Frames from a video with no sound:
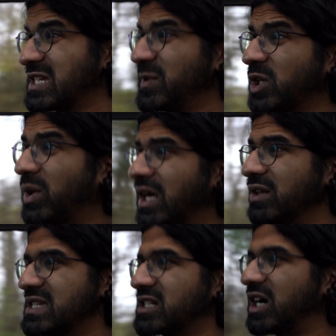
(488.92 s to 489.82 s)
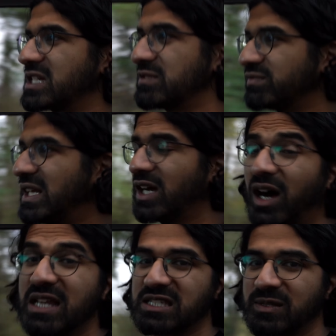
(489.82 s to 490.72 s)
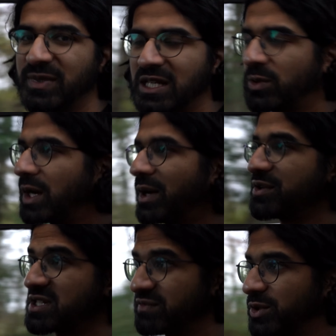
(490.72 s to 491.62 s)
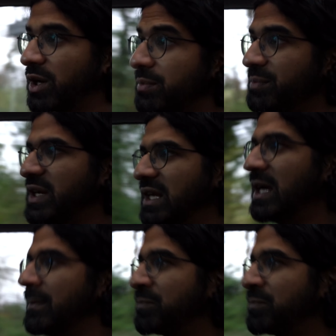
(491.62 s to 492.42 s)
at the speed quite a lot in this car because it really hides the speed quite well, which is a real compliment.